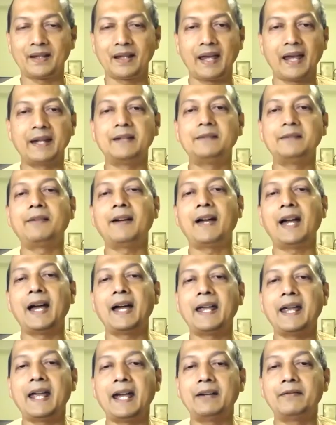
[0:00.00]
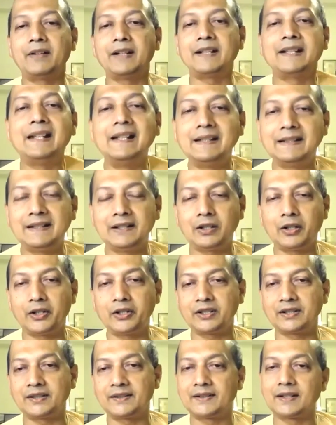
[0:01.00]
and if I have a guilty
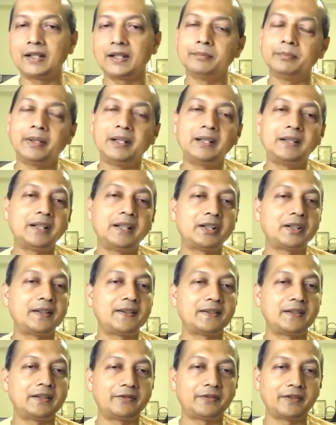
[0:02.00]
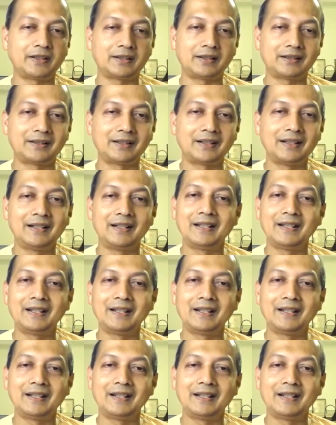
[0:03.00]
conscience, meditation is difficult.